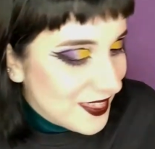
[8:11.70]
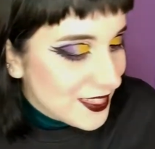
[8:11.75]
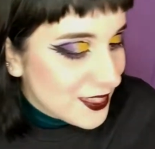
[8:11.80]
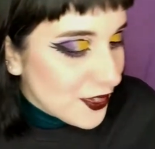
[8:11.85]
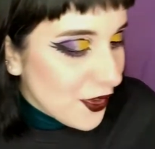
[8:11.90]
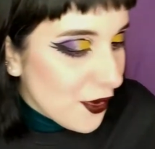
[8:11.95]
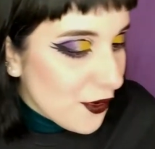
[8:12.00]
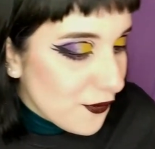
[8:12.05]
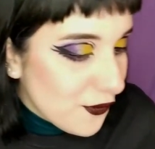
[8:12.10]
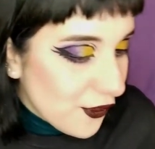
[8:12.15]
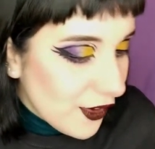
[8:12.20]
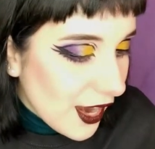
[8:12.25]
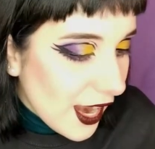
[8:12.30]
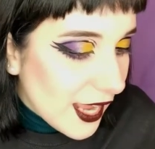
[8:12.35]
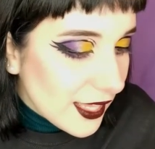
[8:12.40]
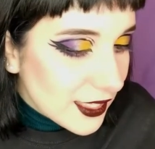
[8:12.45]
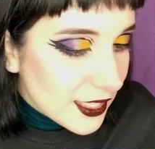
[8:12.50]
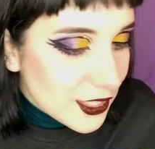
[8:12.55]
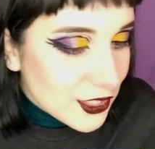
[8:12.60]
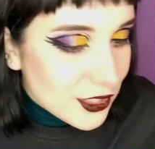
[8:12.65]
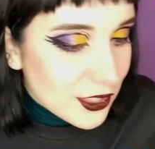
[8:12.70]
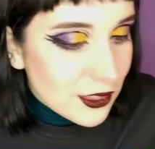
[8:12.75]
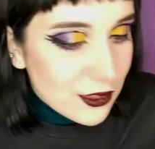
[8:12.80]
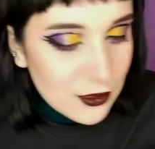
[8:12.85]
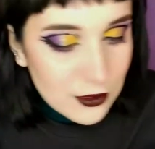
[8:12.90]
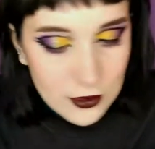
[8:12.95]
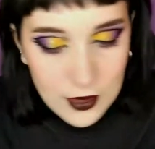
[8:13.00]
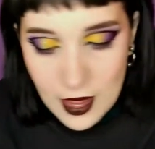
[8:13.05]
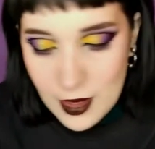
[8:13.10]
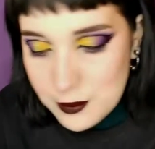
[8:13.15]
So for eyelash
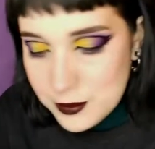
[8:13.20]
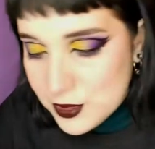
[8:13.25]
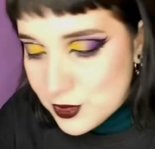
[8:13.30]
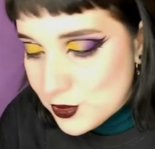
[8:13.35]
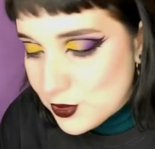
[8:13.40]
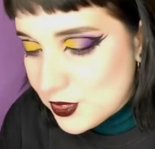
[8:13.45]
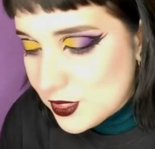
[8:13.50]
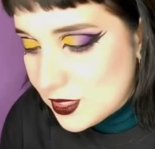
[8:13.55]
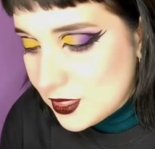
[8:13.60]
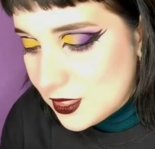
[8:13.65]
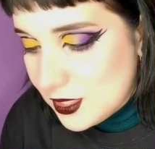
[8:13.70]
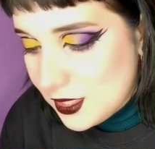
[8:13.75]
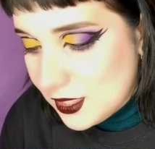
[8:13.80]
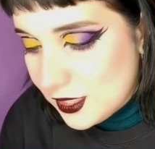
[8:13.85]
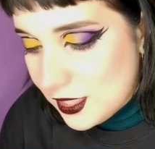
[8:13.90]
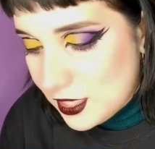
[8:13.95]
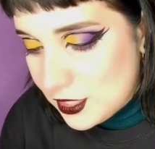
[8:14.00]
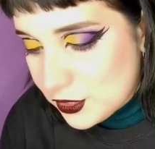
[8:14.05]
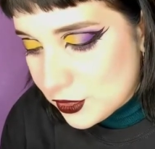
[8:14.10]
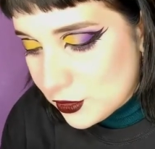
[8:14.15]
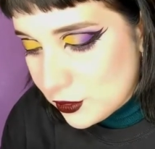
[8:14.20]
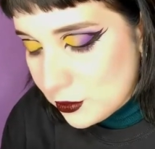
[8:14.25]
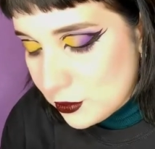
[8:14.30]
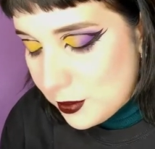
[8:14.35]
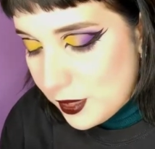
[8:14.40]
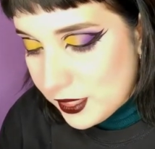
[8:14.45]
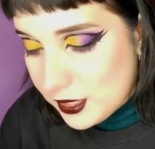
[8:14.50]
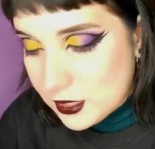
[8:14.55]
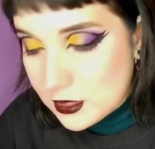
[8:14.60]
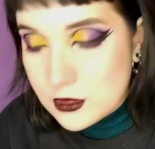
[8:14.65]
glue, I'm using the Lash Glue
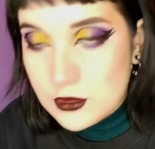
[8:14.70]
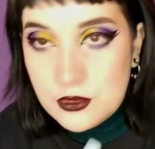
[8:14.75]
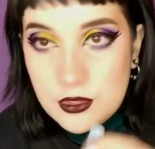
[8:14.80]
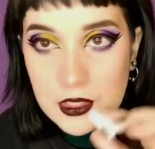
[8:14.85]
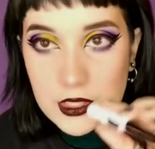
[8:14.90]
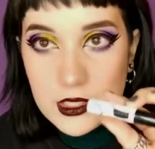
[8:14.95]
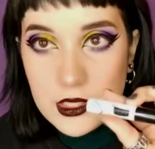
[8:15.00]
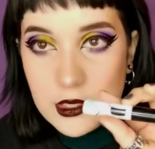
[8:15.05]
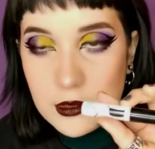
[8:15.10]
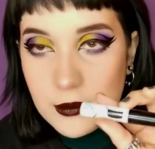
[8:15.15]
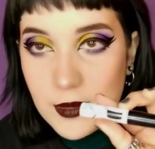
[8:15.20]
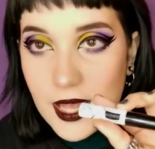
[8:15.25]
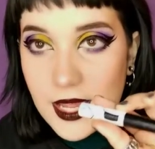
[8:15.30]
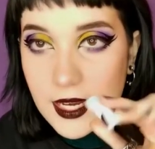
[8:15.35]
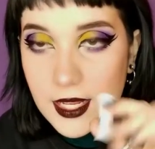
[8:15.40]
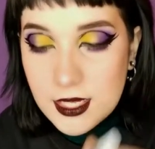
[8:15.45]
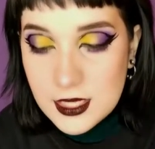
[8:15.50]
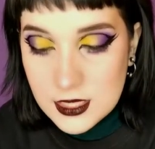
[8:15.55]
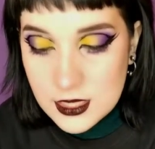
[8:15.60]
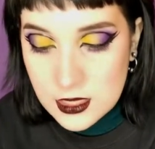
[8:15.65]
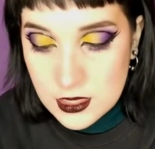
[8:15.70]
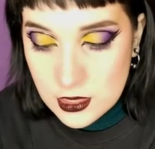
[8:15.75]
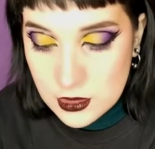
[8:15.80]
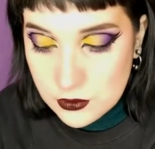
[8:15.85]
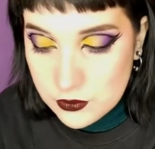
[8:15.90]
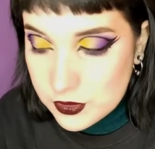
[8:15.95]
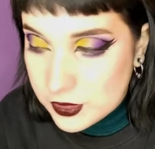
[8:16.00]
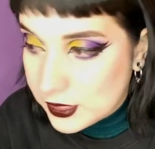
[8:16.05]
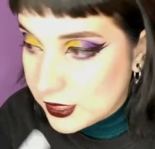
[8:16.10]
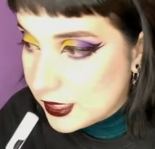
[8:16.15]
by Catrice Cosmetics. This
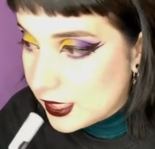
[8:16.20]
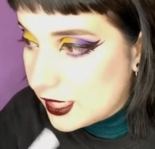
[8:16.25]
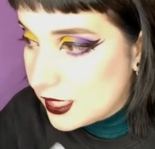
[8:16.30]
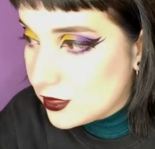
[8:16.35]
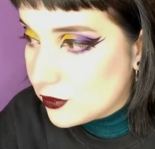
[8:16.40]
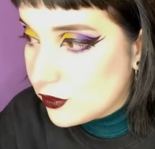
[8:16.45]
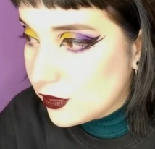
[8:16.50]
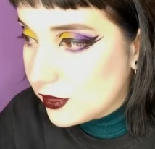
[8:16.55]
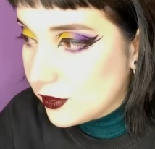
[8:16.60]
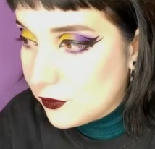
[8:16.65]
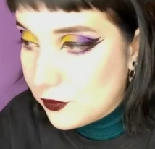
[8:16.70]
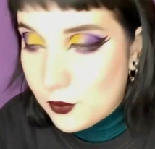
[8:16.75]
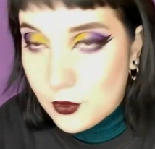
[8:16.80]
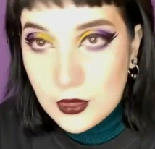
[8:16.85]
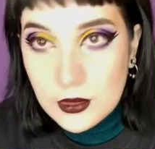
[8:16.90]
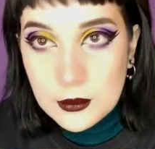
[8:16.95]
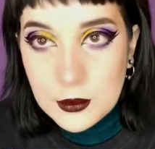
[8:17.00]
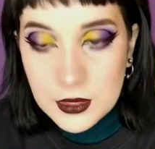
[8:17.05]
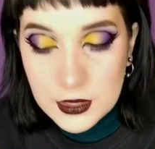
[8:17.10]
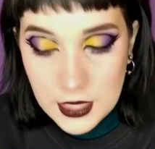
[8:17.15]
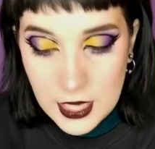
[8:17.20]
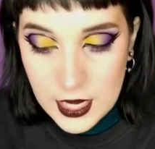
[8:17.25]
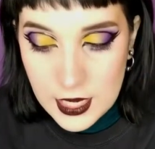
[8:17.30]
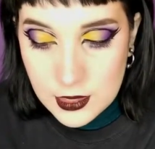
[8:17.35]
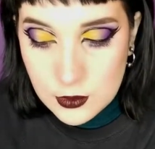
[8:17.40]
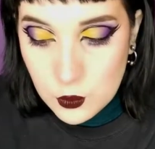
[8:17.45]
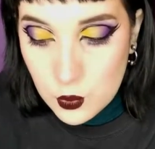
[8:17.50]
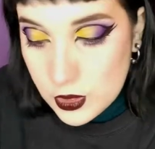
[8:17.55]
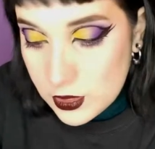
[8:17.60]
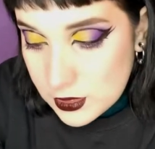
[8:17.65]
is really nice, really affordable,
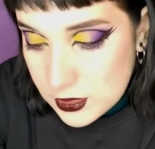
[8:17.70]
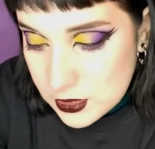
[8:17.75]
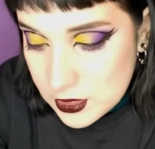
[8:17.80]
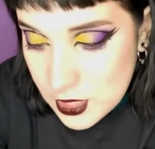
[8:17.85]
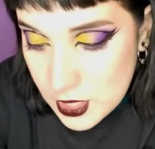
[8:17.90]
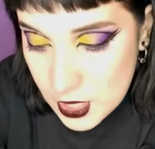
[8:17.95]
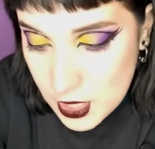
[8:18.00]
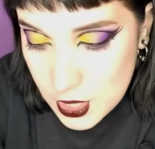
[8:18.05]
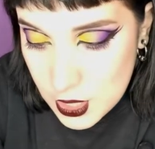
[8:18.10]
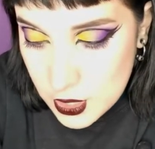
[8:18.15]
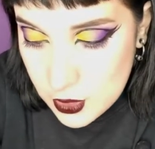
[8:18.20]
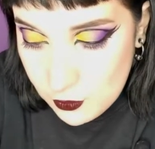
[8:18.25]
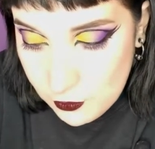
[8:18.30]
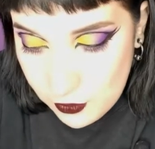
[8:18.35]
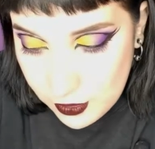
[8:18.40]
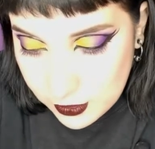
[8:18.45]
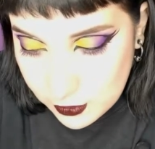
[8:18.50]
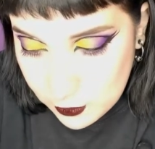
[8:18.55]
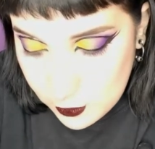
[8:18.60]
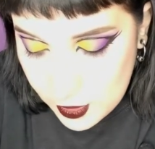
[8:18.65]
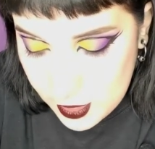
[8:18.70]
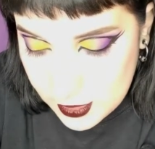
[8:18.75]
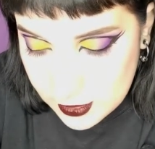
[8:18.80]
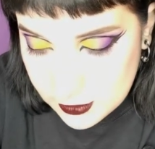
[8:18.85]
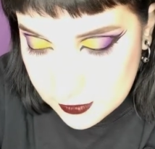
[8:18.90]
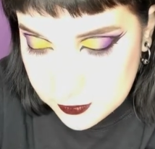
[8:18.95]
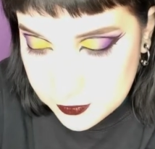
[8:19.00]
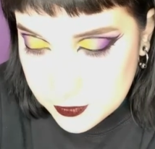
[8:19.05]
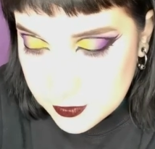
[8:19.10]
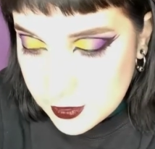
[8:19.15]
and works really
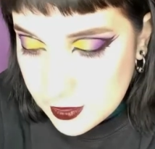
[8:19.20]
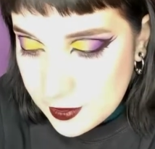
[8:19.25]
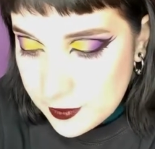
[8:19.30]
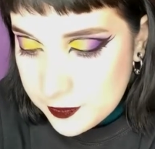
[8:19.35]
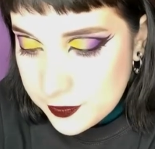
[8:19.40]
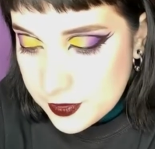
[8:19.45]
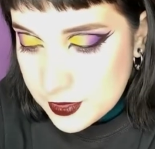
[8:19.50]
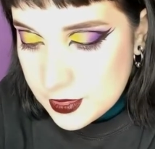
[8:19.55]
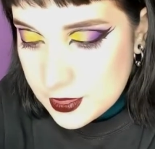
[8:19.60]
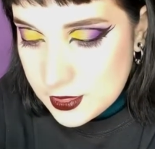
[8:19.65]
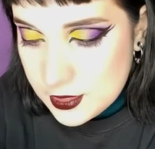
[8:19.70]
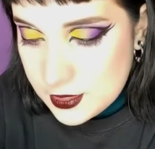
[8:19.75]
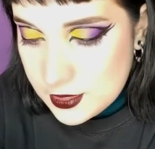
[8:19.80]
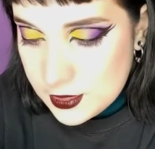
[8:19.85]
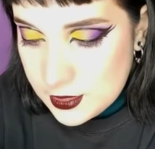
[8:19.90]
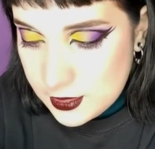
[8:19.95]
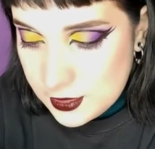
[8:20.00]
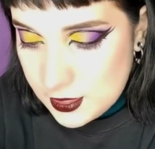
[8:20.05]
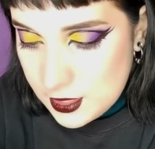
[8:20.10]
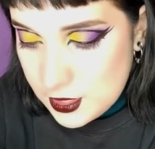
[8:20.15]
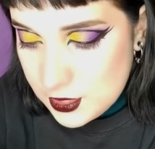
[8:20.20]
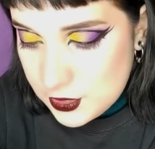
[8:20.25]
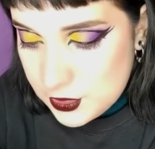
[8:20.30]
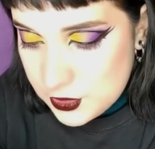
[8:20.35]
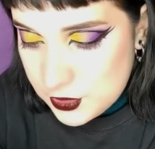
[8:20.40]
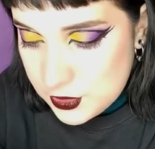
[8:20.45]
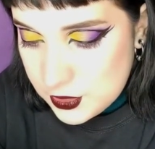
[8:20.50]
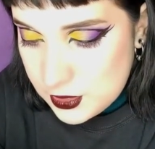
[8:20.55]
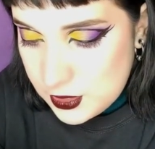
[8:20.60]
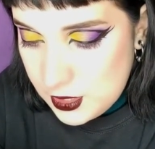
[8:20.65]
well. It
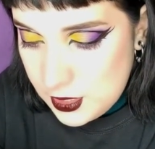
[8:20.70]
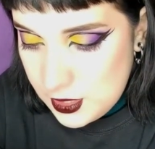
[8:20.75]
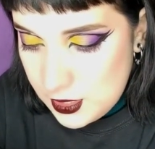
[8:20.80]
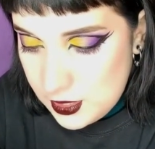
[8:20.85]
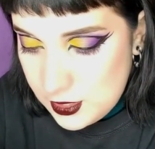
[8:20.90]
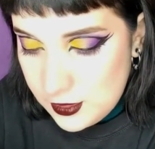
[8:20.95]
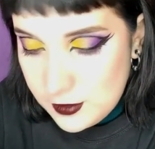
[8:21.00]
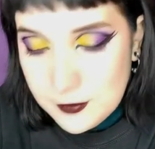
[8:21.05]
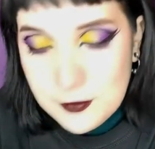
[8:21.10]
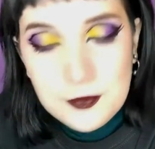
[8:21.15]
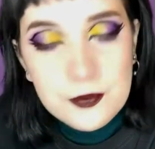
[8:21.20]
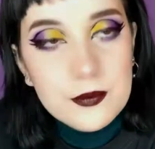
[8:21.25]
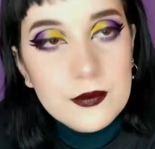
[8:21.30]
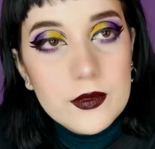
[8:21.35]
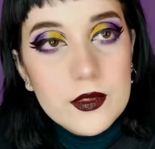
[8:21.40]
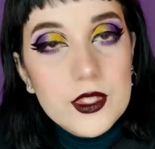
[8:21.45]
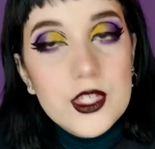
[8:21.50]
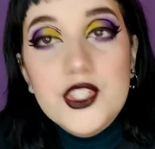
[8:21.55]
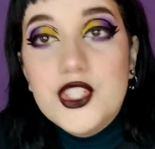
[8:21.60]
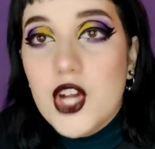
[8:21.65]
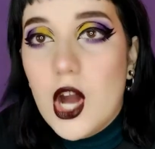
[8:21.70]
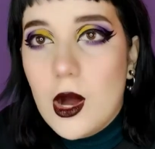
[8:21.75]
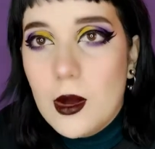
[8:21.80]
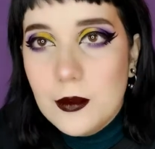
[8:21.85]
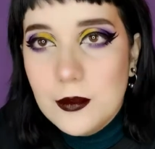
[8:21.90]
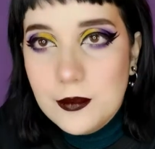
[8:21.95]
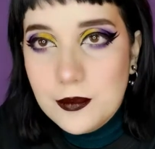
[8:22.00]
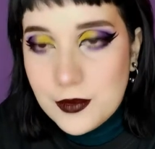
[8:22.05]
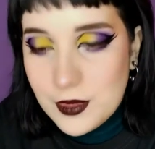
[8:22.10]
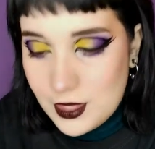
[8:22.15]
does the job,
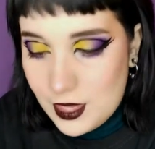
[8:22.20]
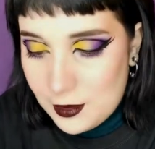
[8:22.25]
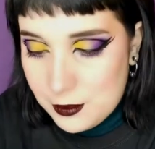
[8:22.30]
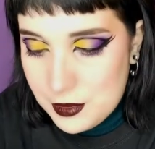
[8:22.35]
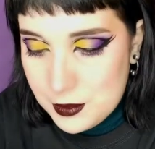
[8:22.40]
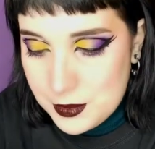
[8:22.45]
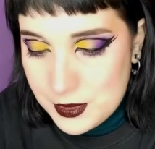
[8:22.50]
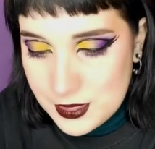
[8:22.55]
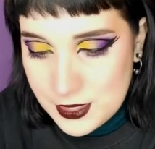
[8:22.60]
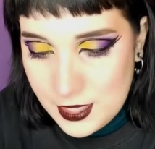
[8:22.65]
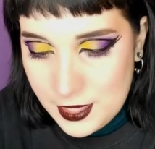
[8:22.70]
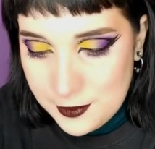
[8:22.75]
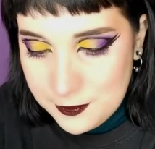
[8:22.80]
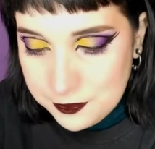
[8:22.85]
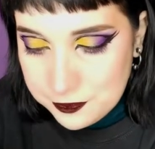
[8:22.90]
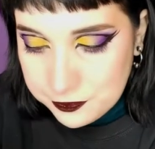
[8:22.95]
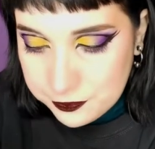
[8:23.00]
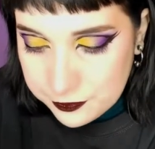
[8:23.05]
like people say.